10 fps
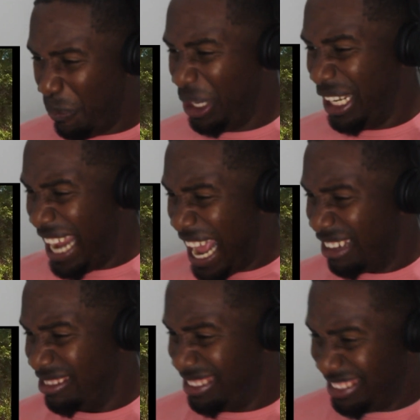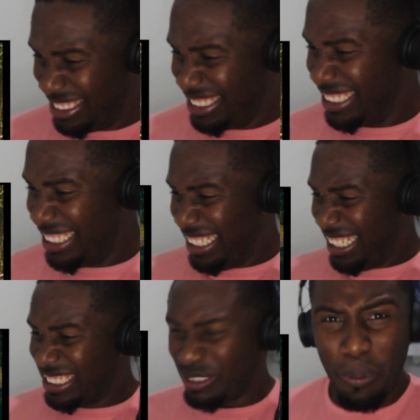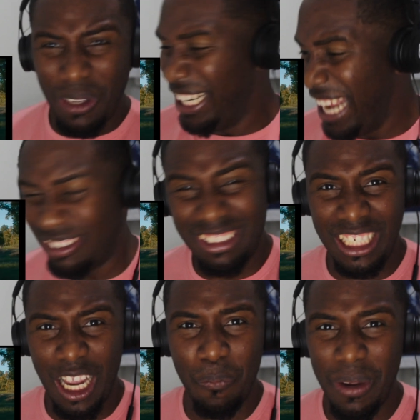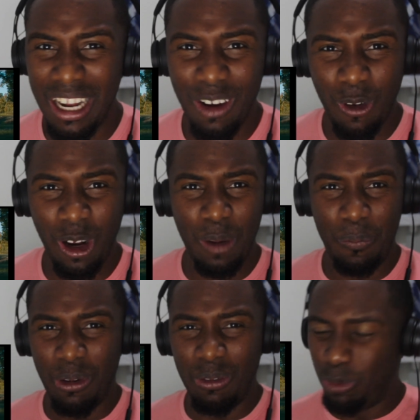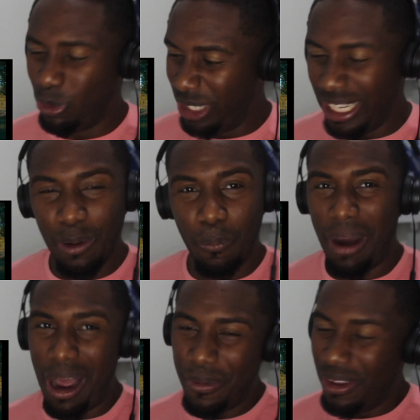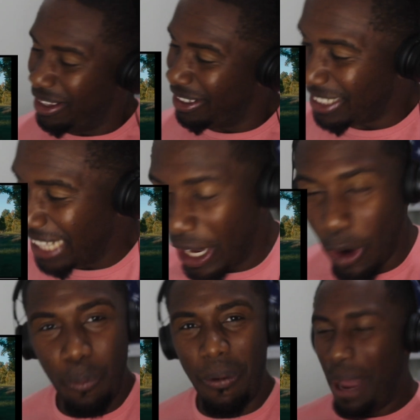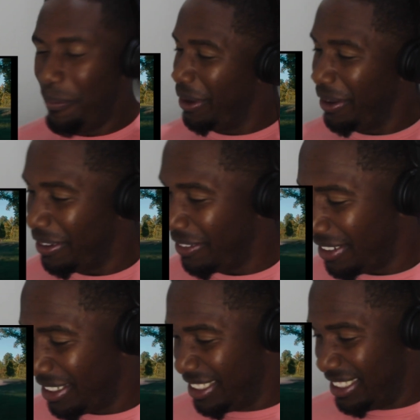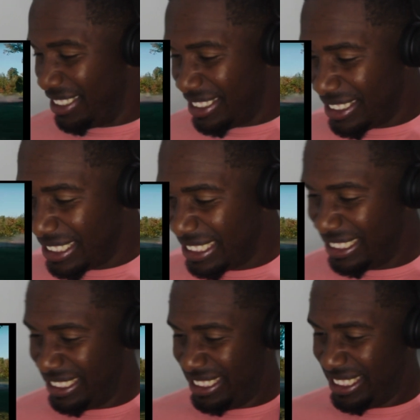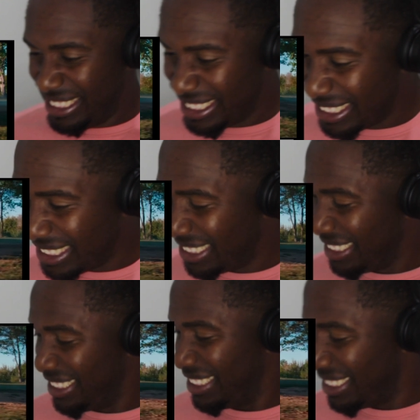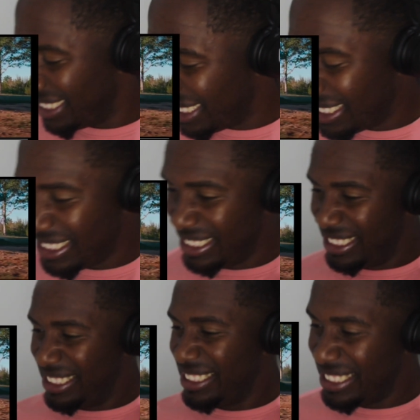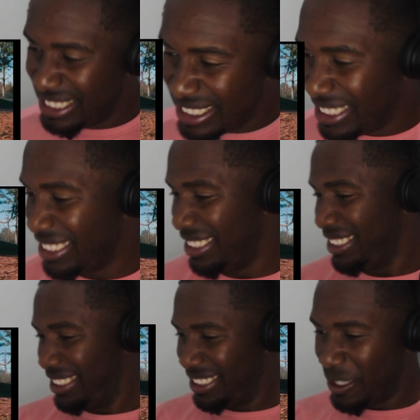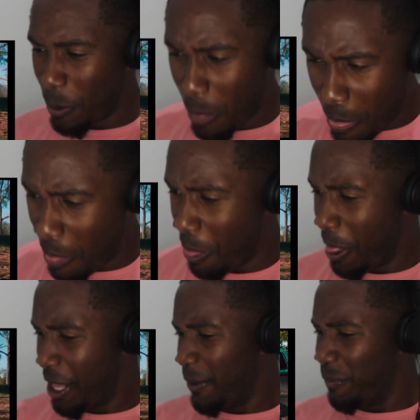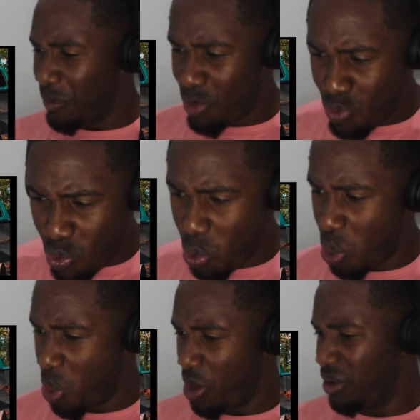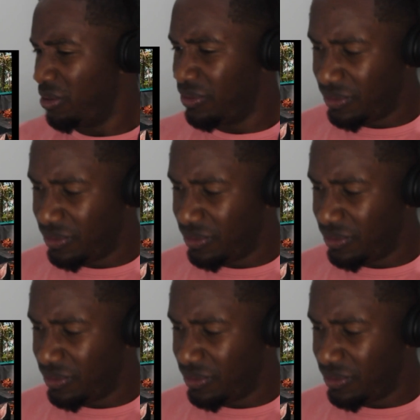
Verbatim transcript: Pull it out! Pull it out! Then y'all better not run up on boy. He gonna pop you. They gonna pop you. We them holler boys, holler if you needed